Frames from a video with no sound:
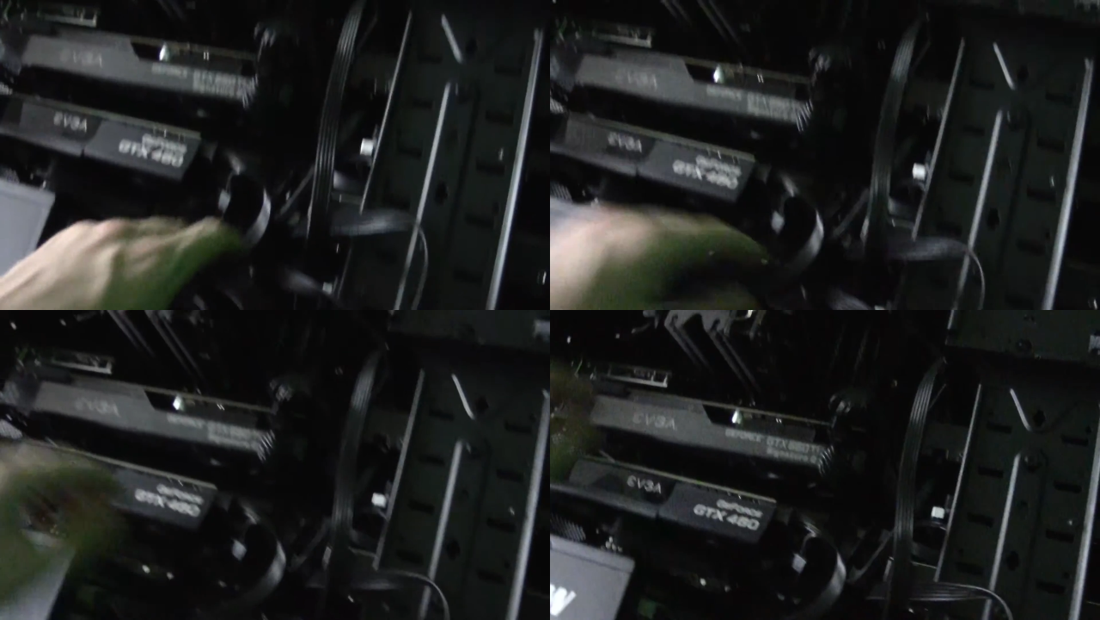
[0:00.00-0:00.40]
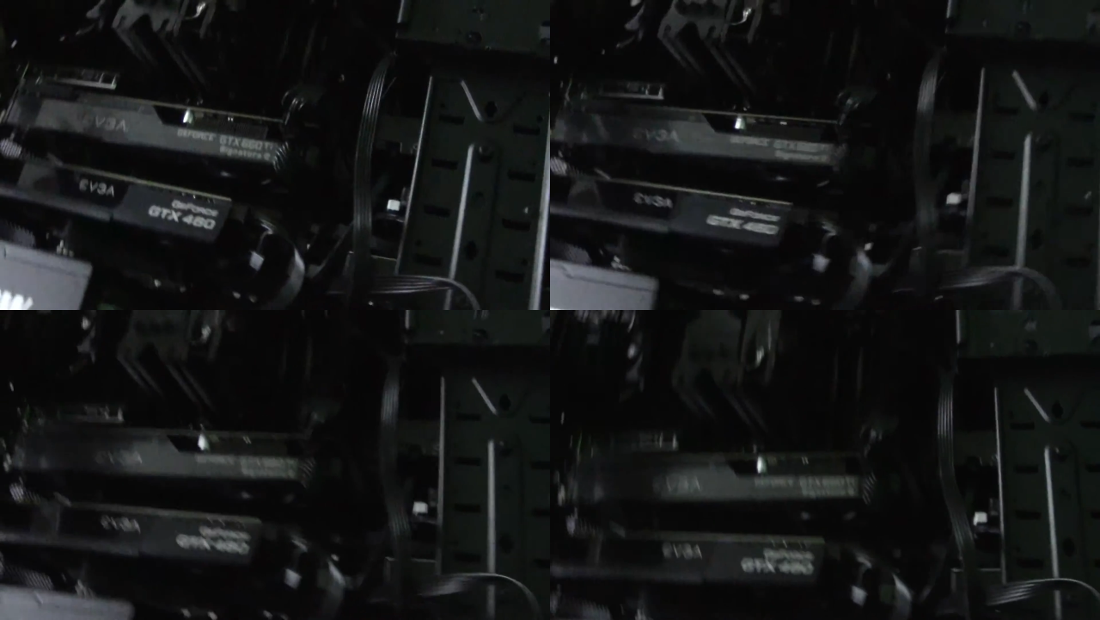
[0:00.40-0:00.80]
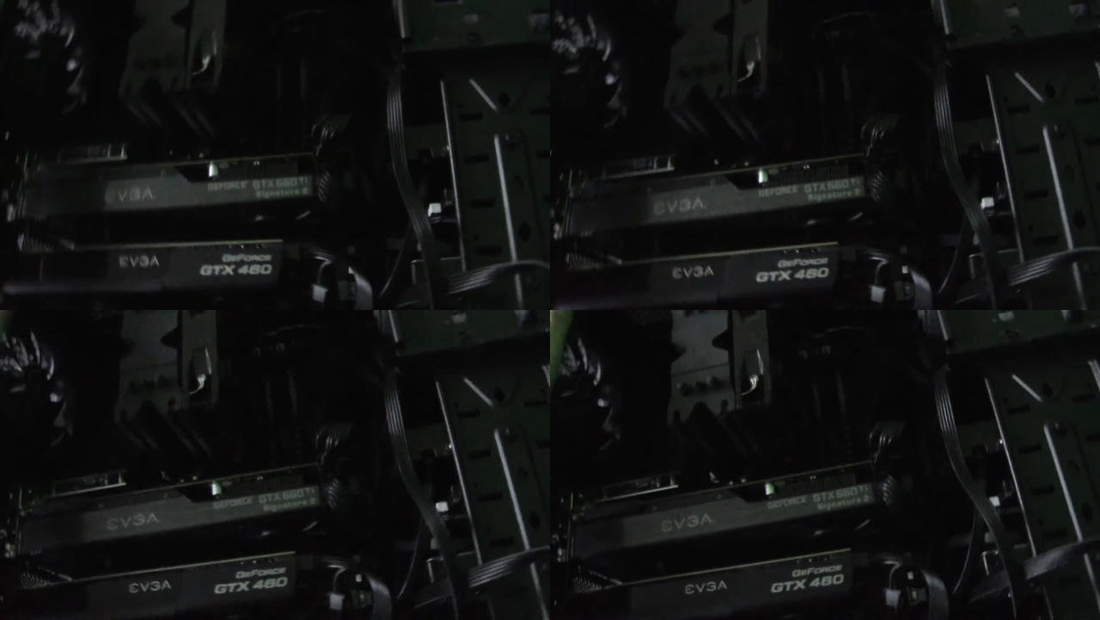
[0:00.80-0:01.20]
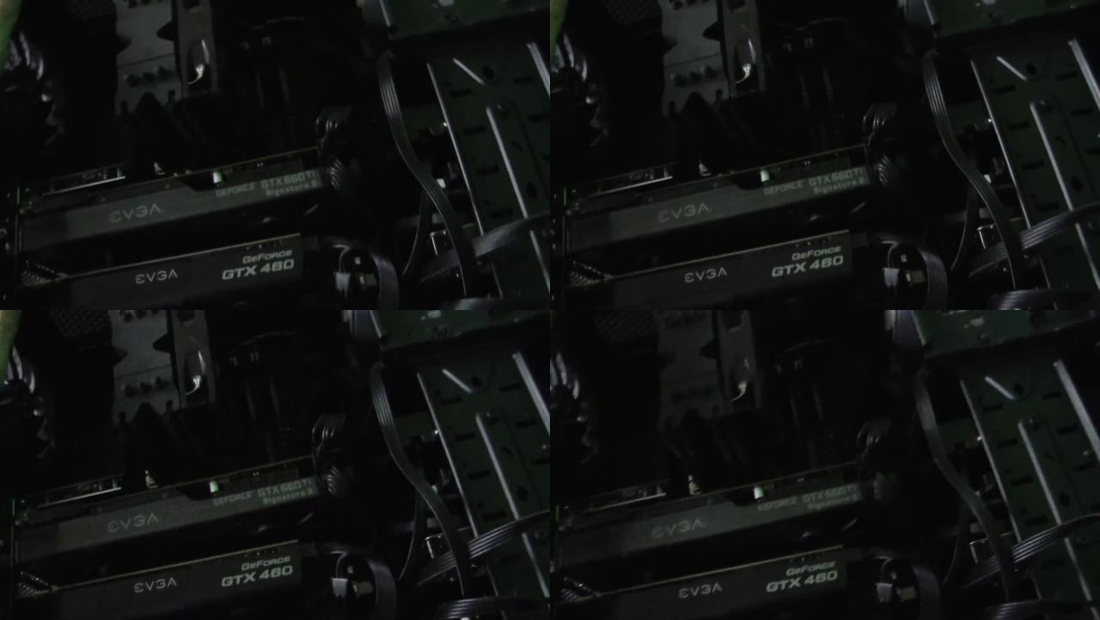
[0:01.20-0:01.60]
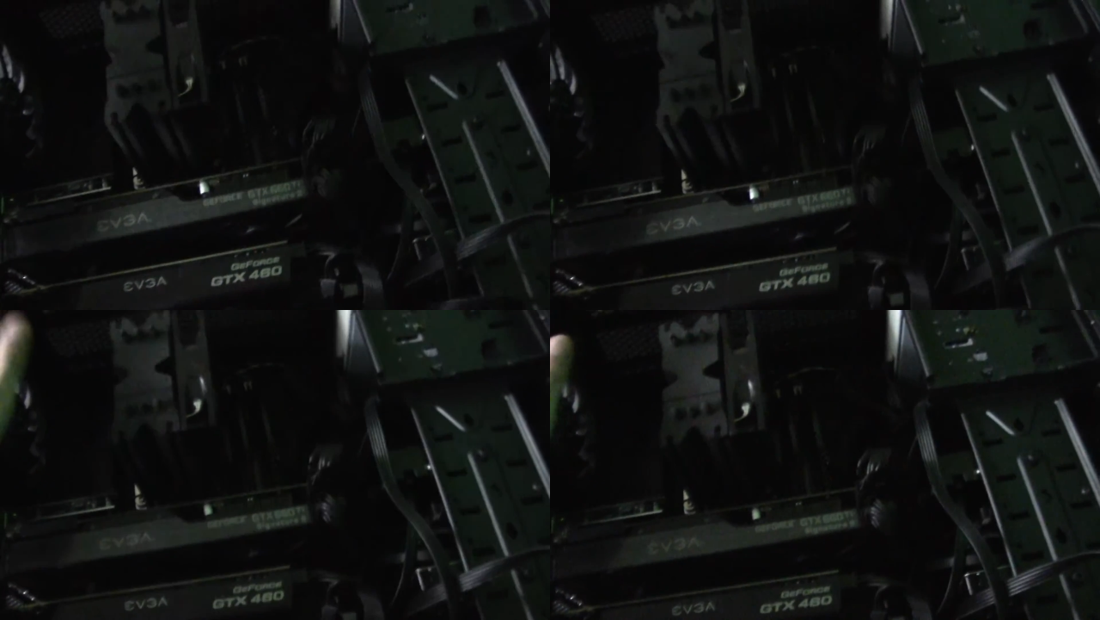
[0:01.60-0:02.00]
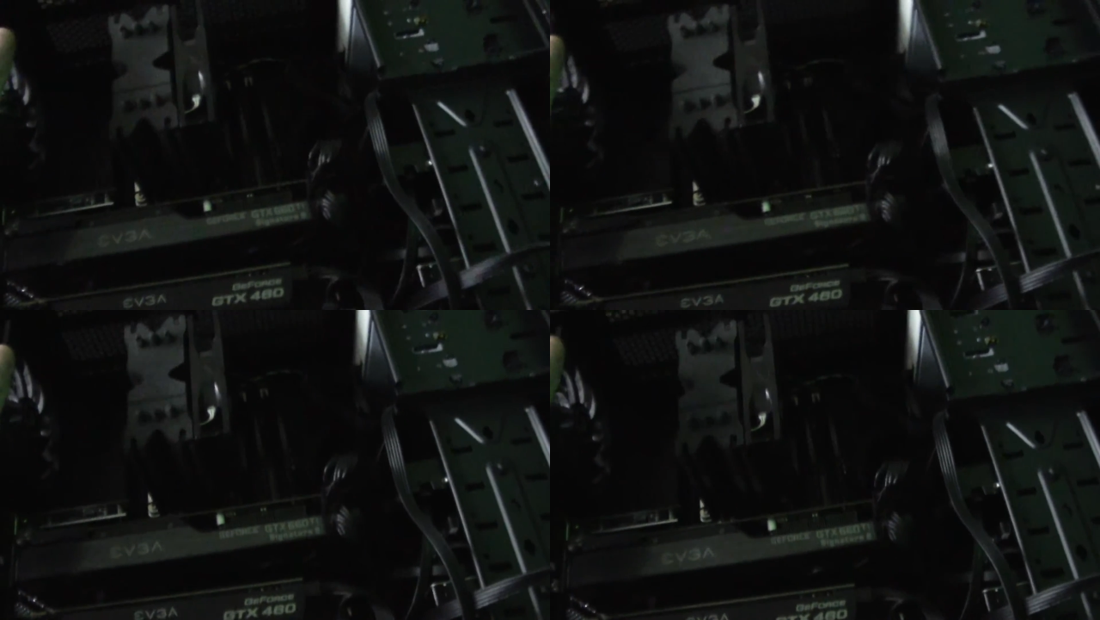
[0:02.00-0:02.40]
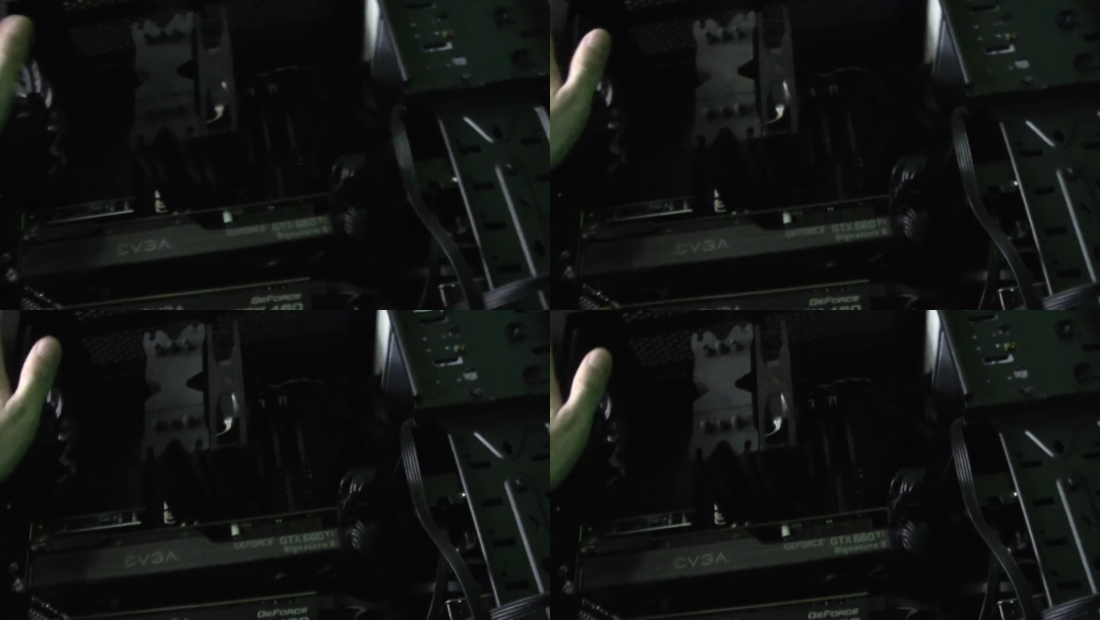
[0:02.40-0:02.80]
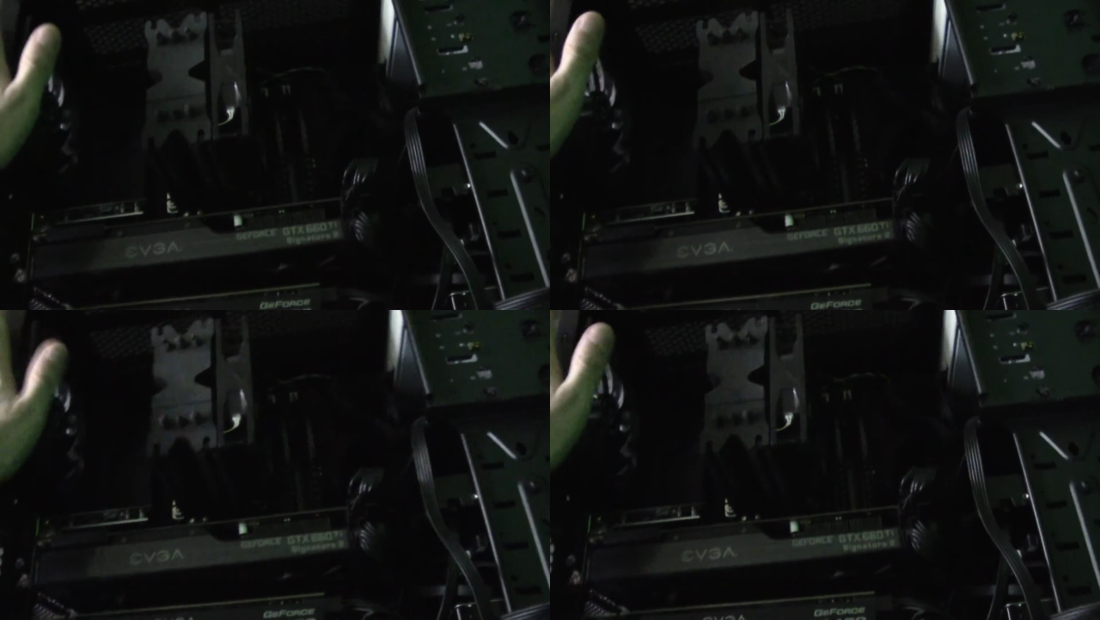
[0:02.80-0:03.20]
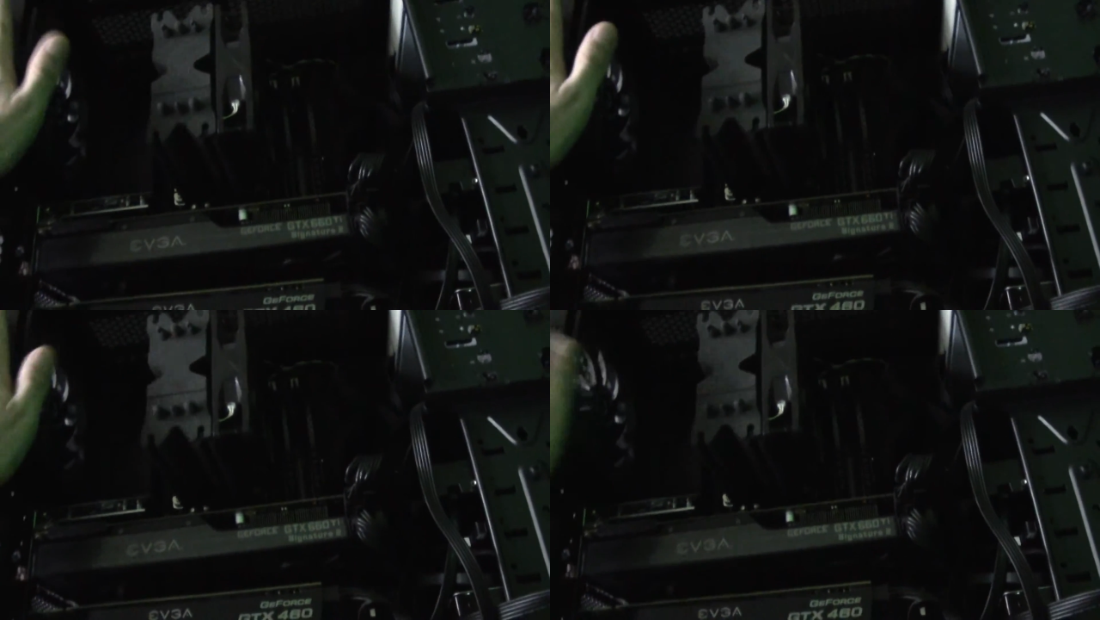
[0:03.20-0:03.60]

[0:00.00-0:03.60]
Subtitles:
(no speaker visible)